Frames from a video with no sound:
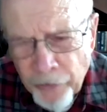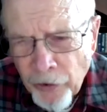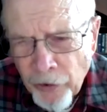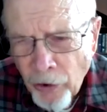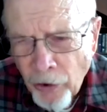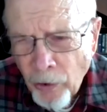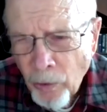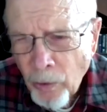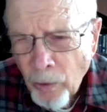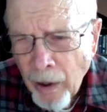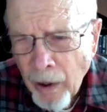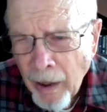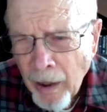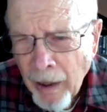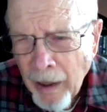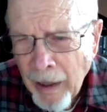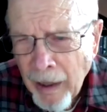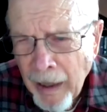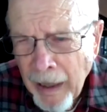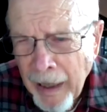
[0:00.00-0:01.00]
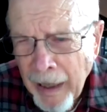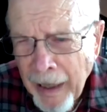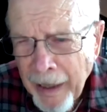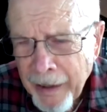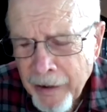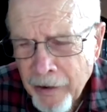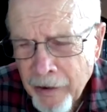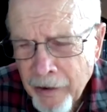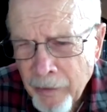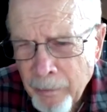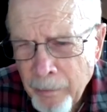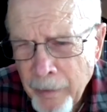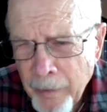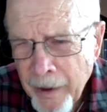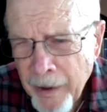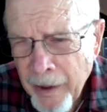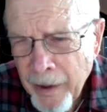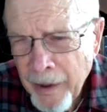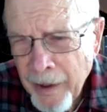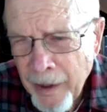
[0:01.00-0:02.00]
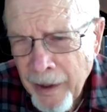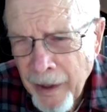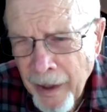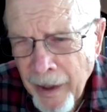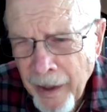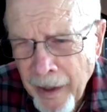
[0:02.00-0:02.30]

So I could be